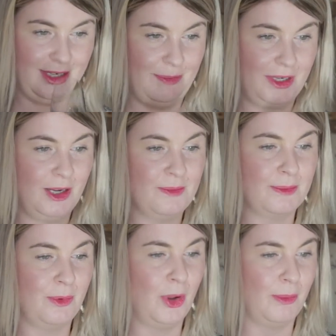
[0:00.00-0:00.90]
it
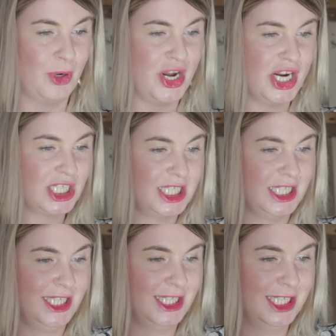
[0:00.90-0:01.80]
becomes a lot more
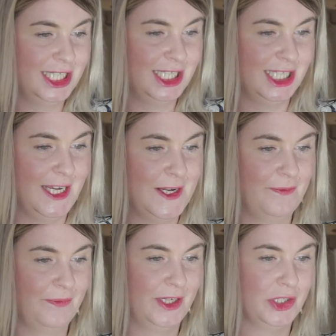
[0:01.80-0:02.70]
nutty
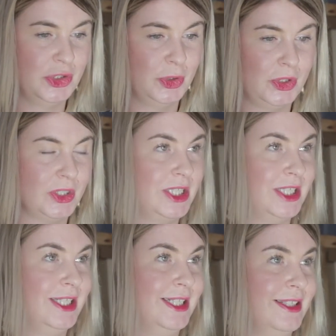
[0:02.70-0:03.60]
and
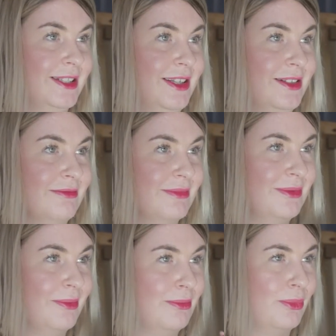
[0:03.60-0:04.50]
chocolatey and
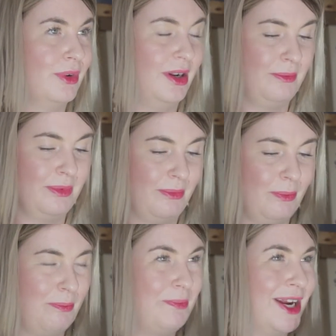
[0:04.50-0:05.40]
more,
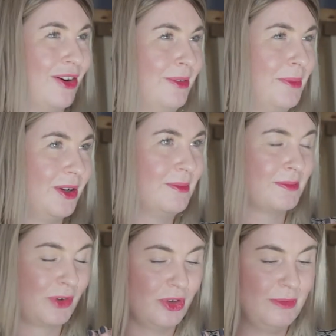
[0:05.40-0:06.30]
bigger. It
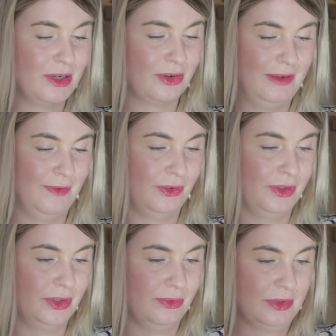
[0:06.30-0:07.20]
becomes creamier even
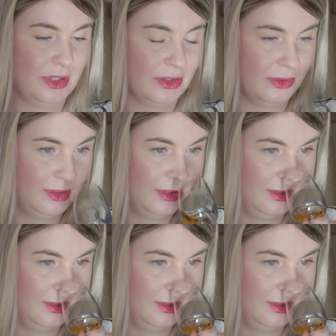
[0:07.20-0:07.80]
on the nose. So.